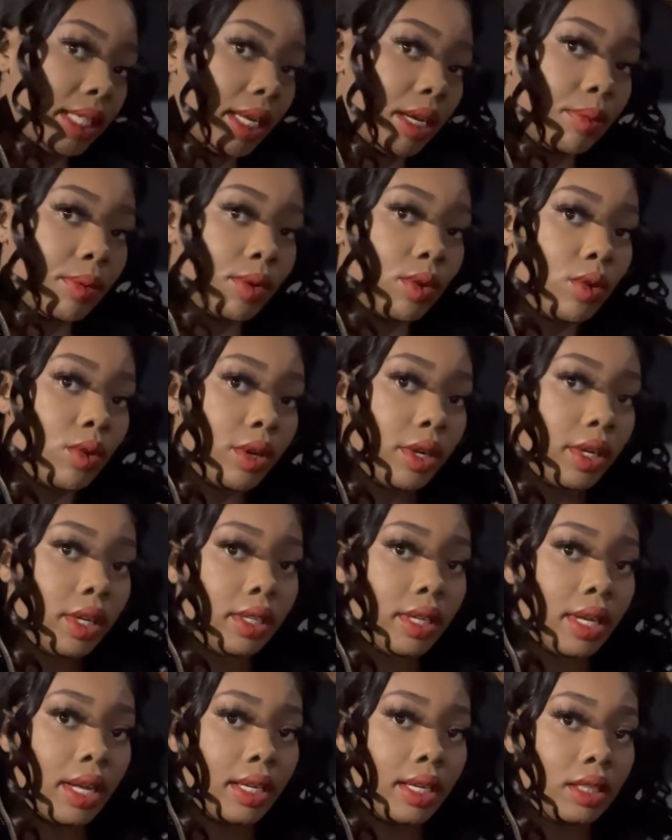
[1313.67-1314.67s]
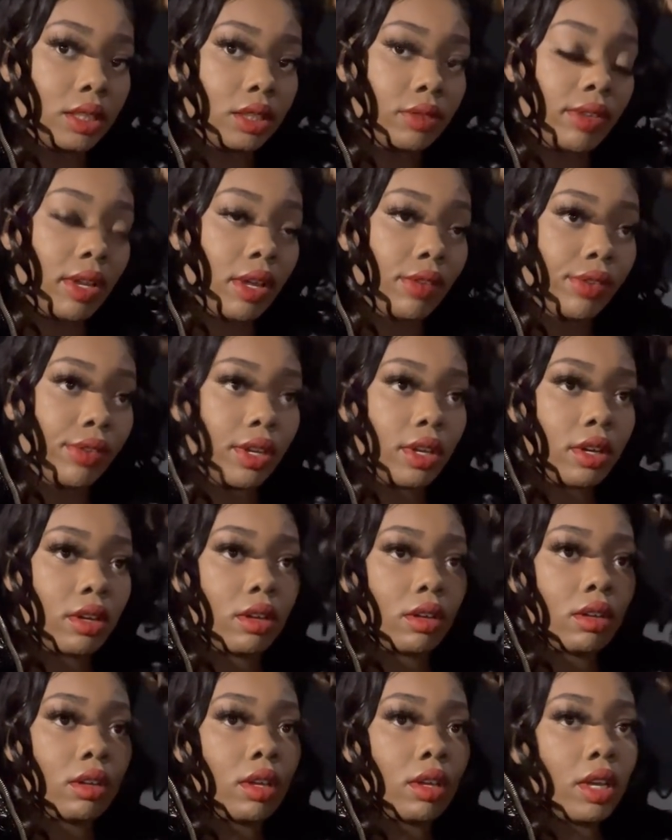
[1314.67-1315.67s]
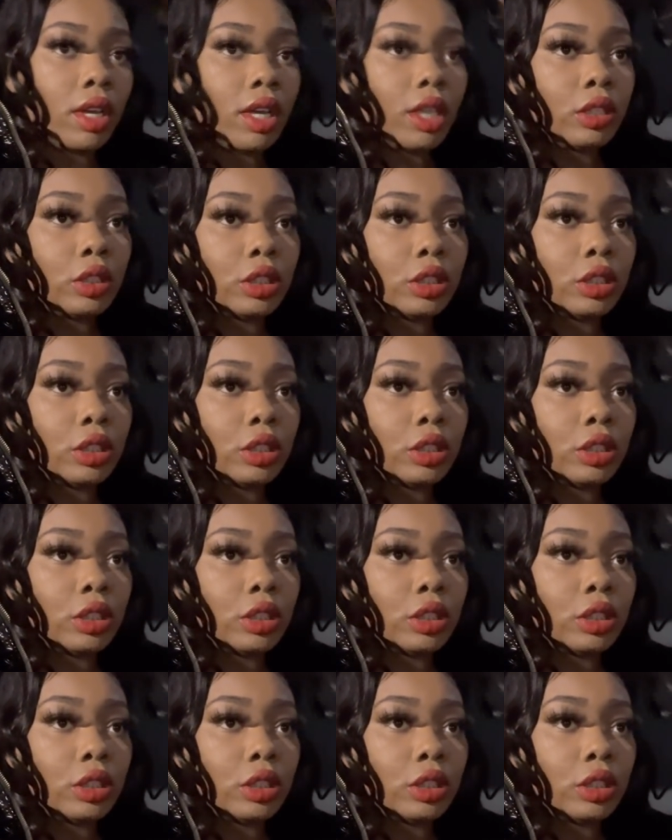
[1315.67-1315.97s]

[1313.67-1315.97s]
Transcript: recording the audition vlog for y'all, you